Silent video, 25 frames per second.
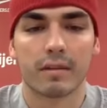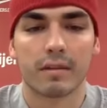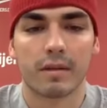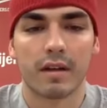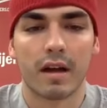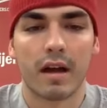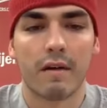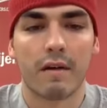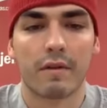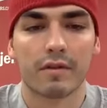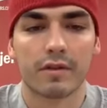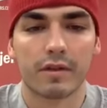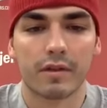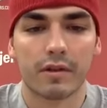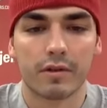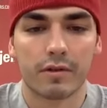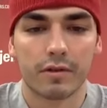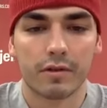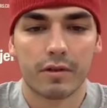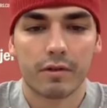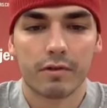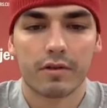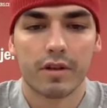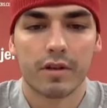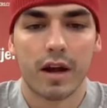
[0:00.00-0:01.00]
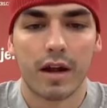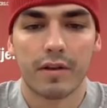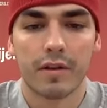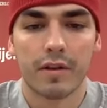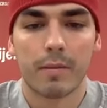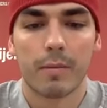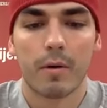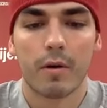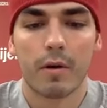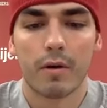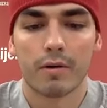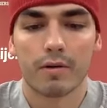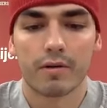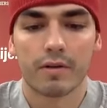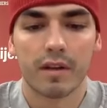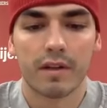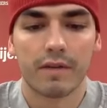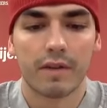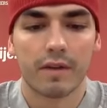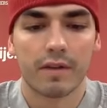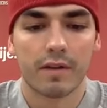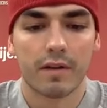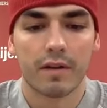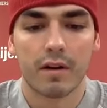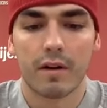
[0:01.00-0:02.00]
I mean, obviously there's two sides of the ball, there's
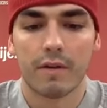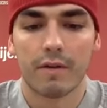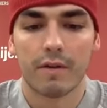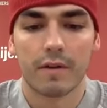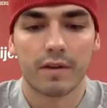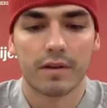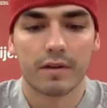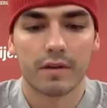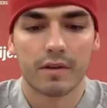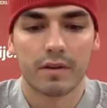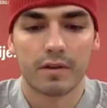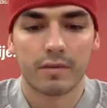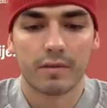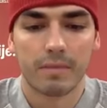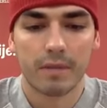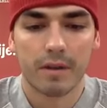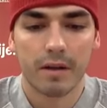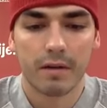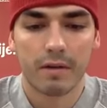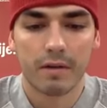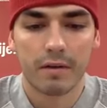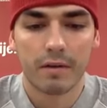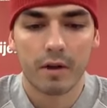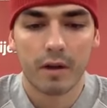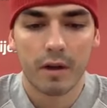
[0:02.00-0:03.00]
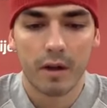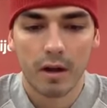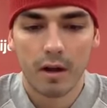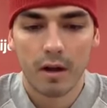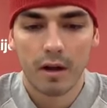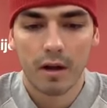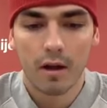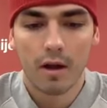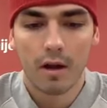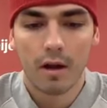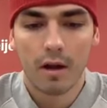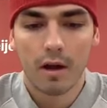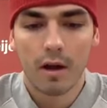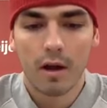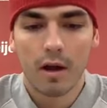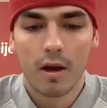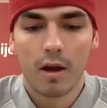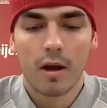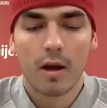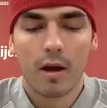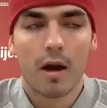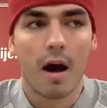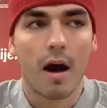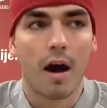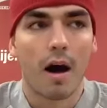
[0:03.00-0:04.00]
defense and offense. So just being able
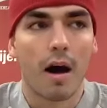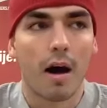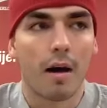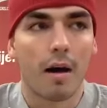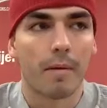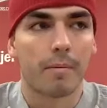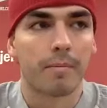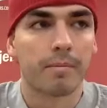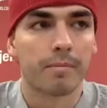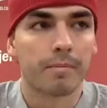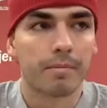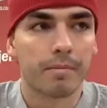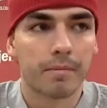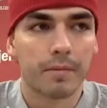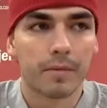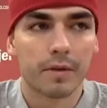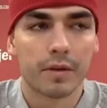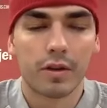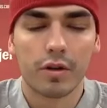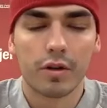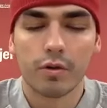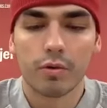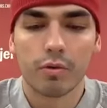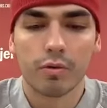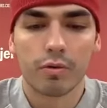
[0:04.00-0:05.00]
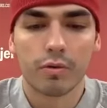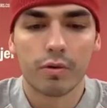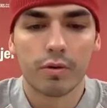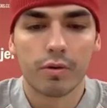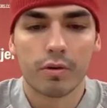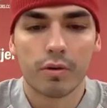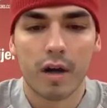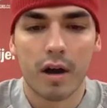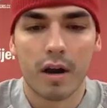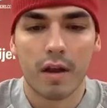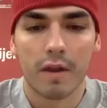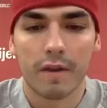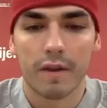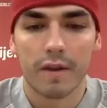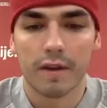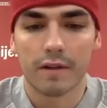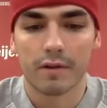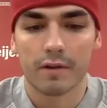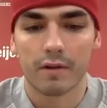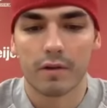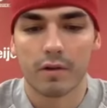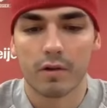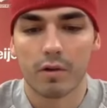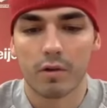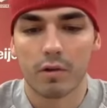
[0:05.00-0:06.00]
to do a lot of things
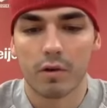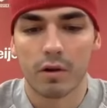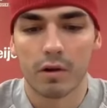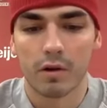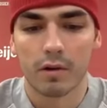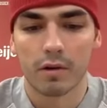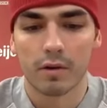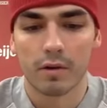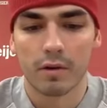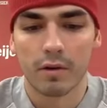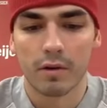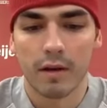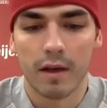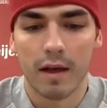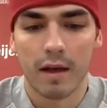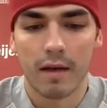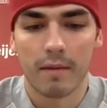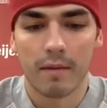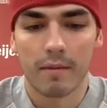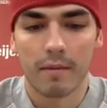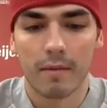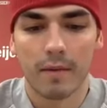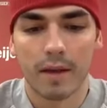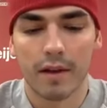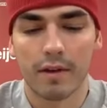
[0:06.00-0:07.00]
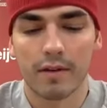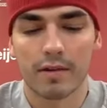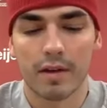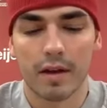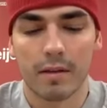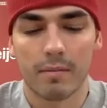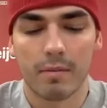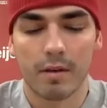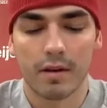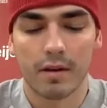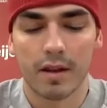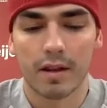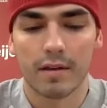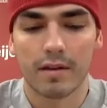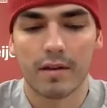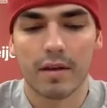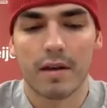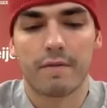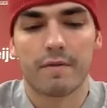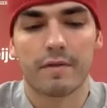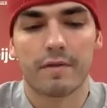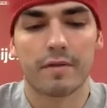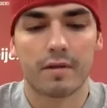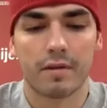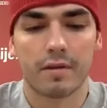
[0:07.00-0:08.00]
on the court, and like you said, bring that
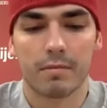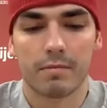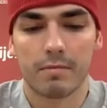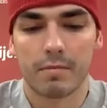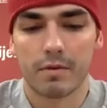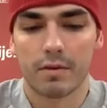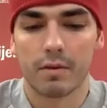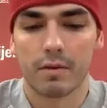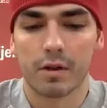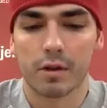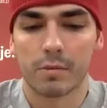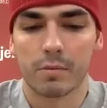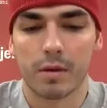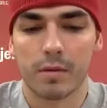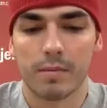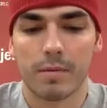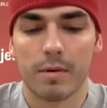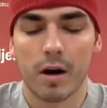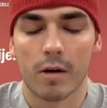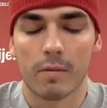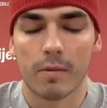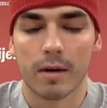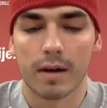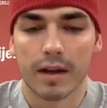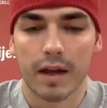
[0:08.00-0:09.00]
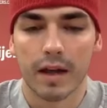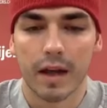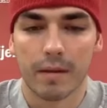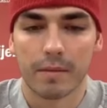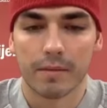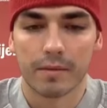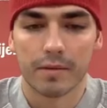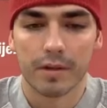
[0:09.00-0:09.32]
toughness has always been a part of my game.